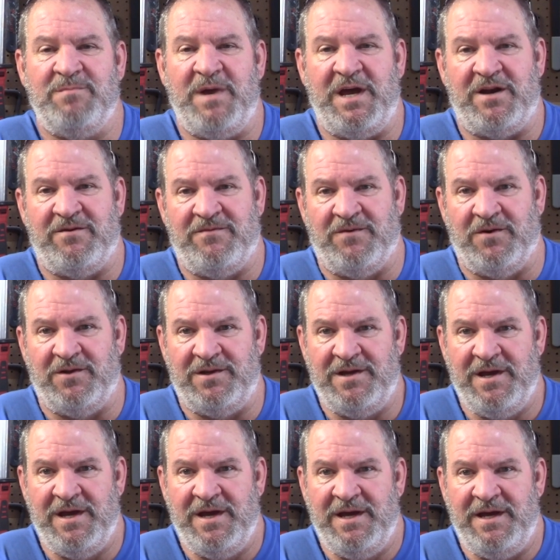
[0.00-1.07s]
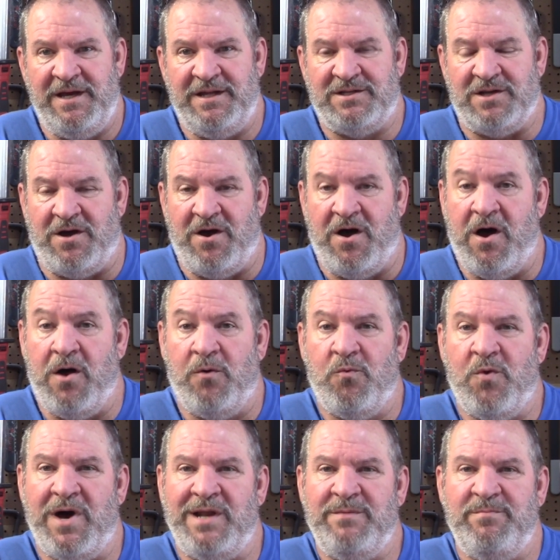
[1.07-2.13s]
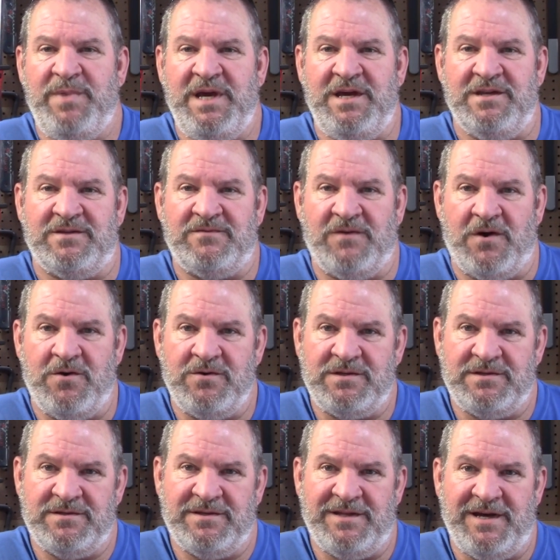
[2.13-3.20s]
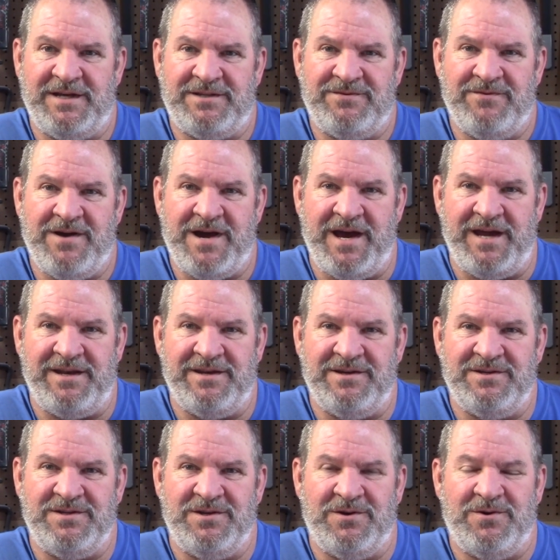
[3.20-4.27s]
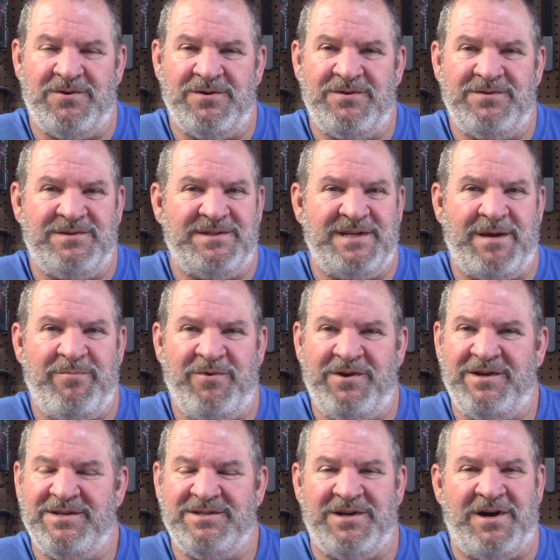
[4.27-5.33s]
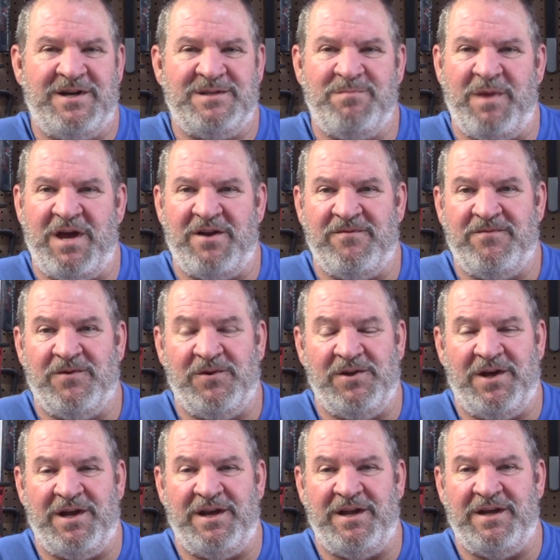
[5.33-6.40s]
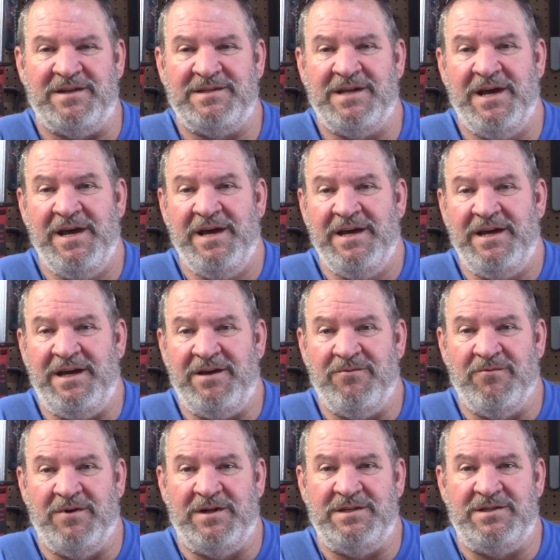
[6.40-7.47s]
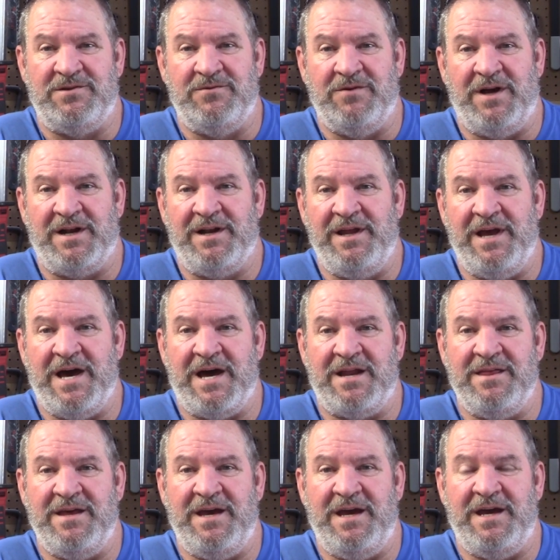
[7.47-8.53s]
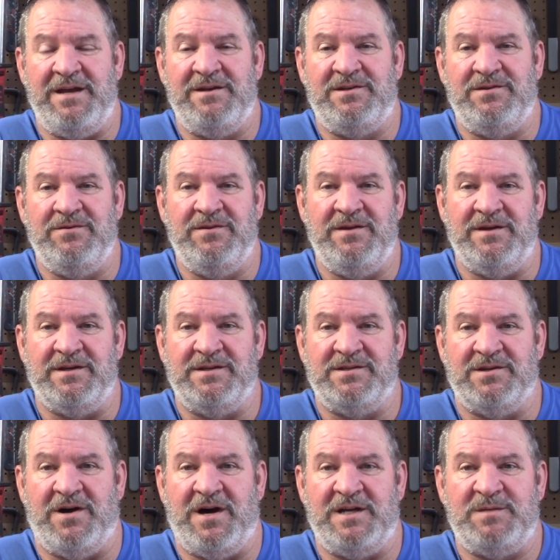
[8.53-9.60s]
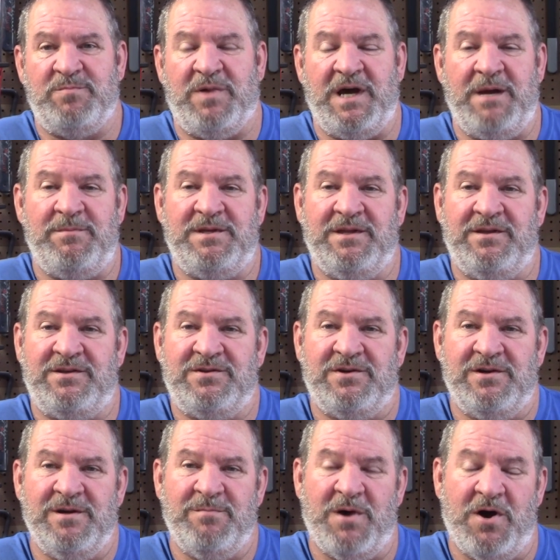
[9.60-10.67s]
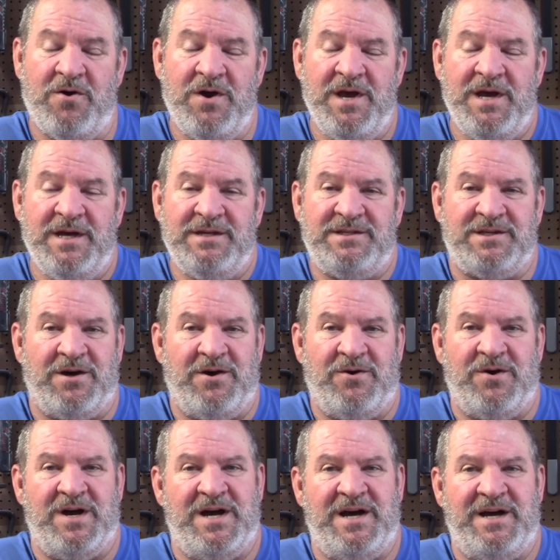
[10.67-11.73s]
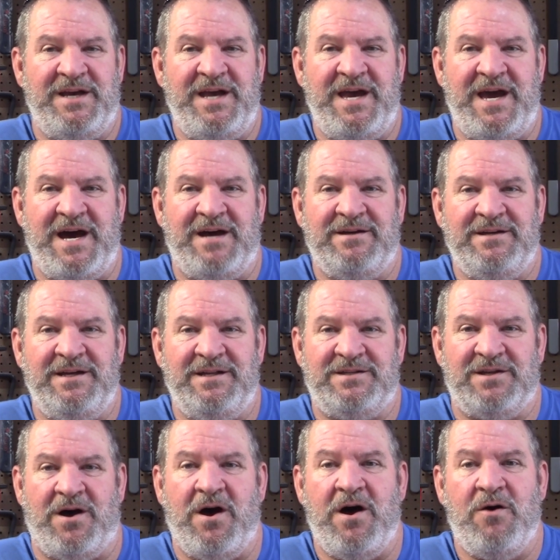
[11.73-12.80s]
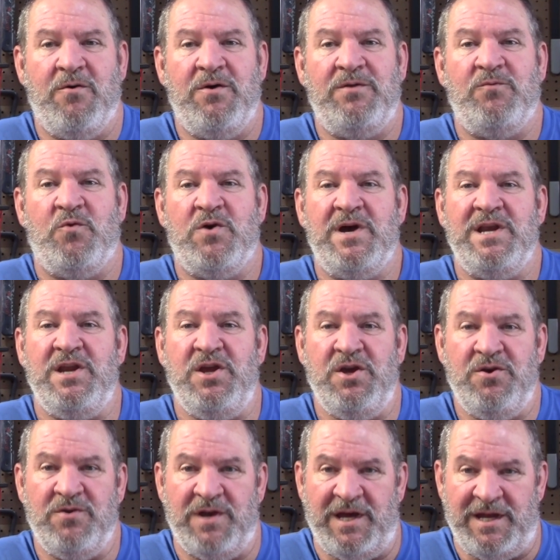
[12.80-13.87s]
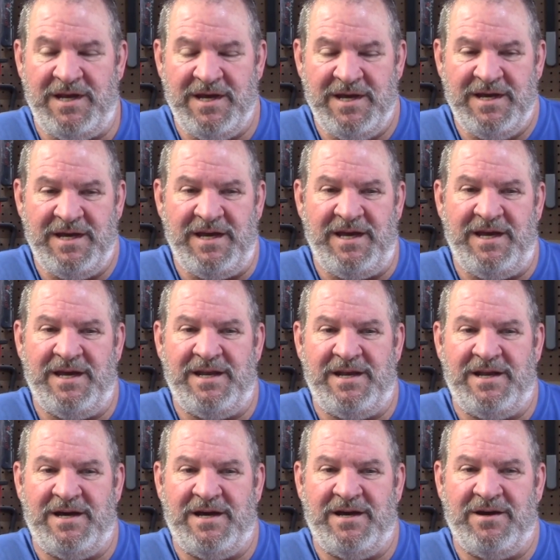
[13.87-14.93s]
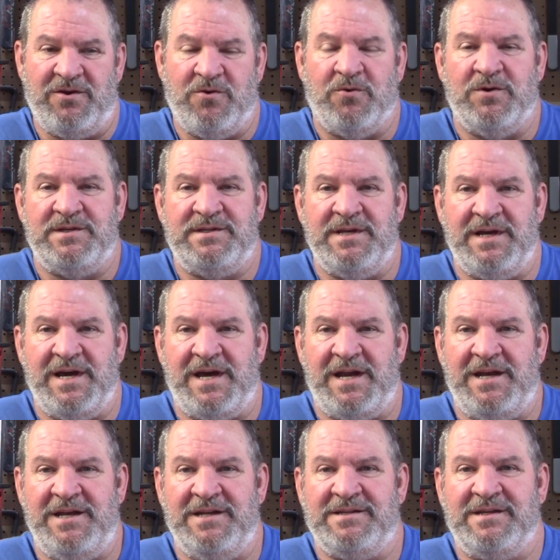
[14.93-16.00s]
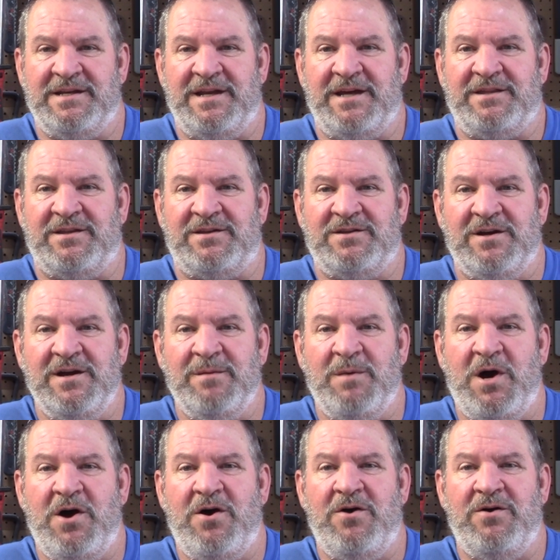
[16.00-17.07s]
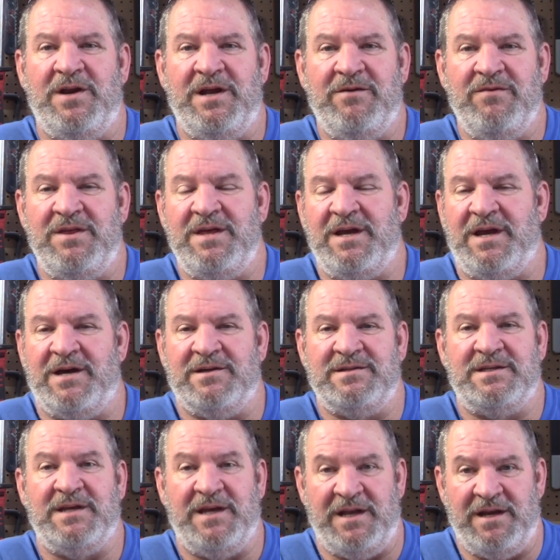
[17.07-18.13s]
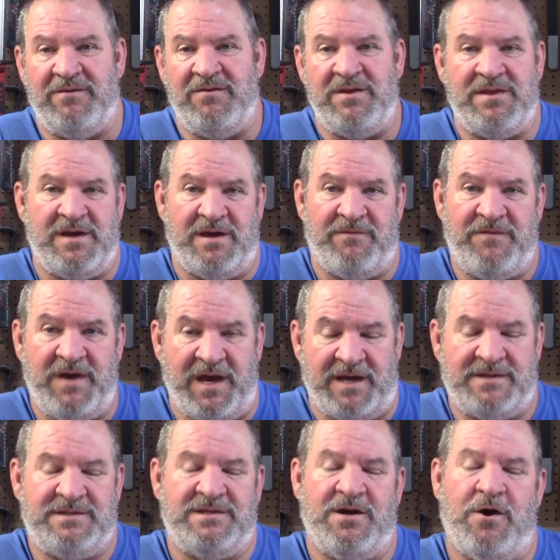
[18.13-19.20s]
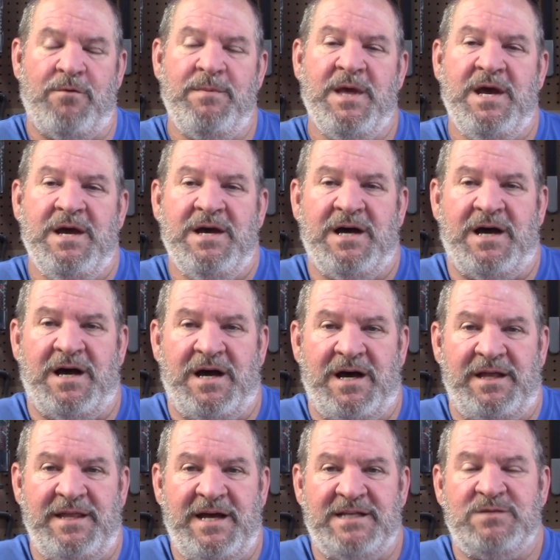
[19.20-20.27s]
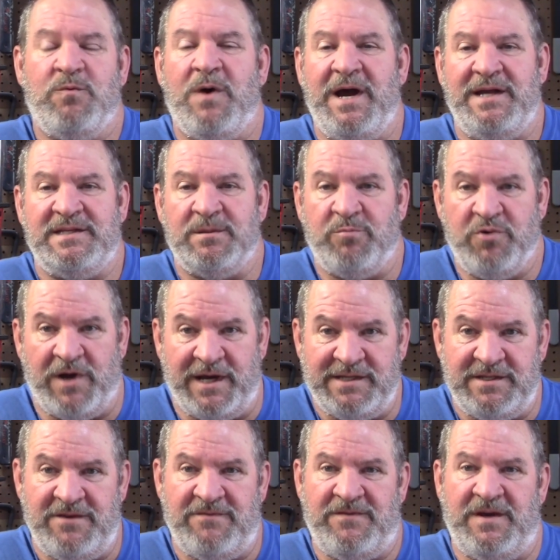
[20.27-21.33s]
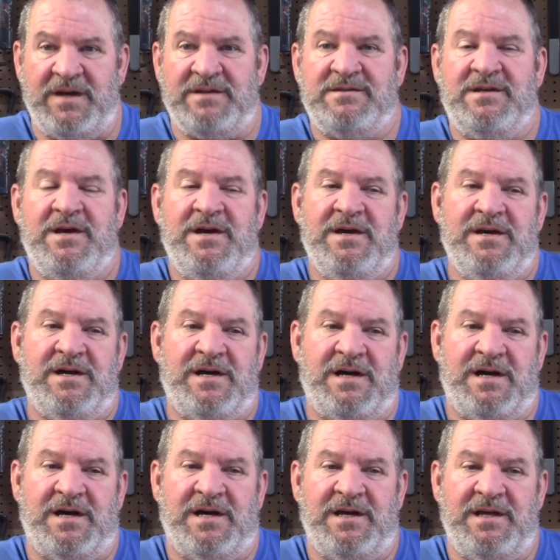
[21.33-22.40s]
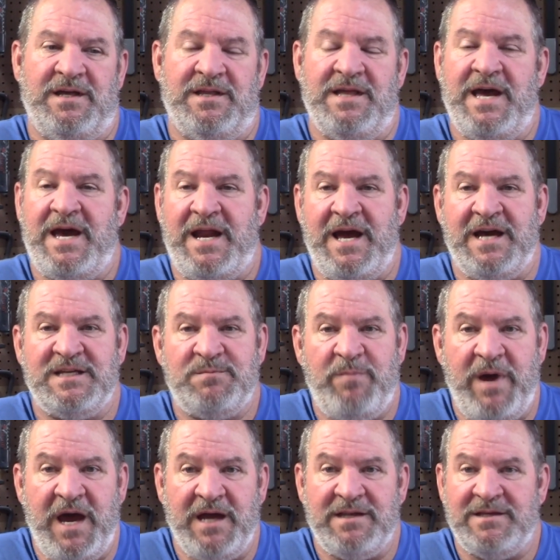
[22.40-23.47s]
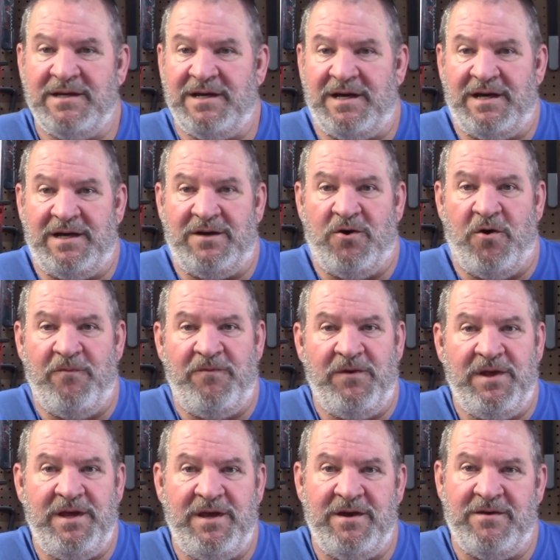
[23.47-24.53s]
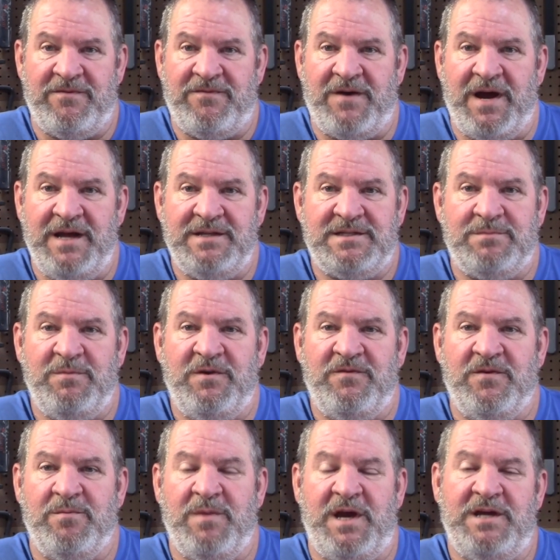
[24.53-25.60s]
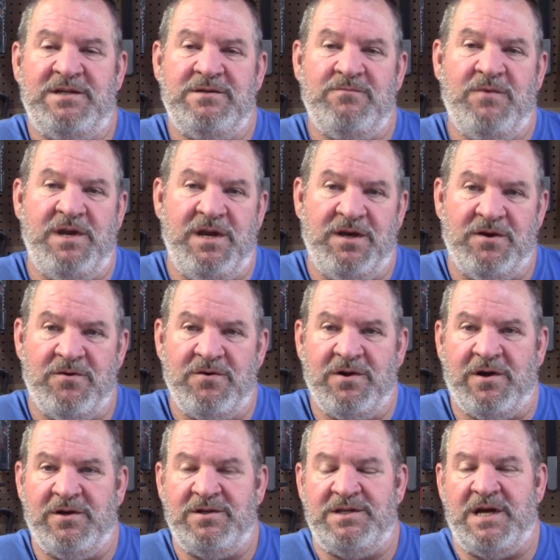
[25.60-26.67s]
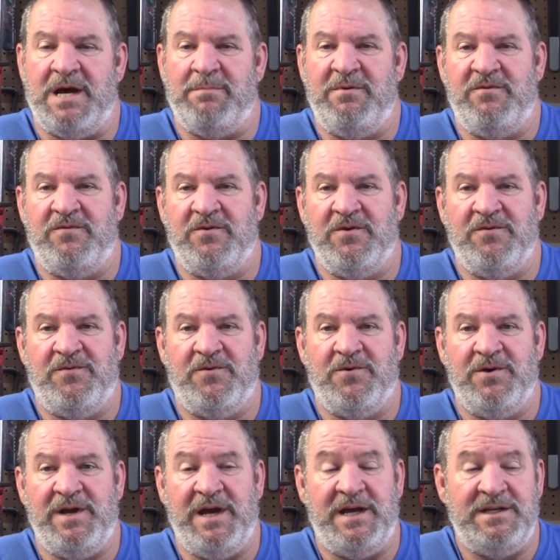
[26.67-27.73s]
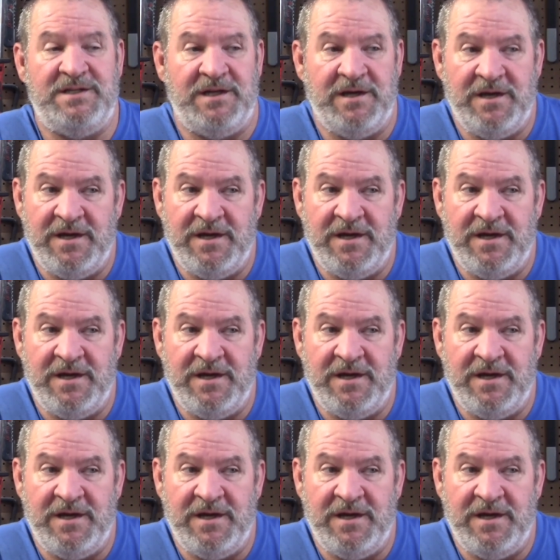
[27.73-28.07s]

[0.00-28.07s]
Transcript: manifold. It's all one piece, folks. That's right. There's no separate exhaust manifold on this. It runs directly out of the head to the exhaust pipe to the turbo. So, uh, yeah, it's all in one unit. And, uh, of course, they got to disconnect the turbo and everything else to get everything fixed. So, uh, that's why it's a pricey fix. Uh, in that aspect, uh, hopefully you find some information when you go car shopping for a Ford Edge.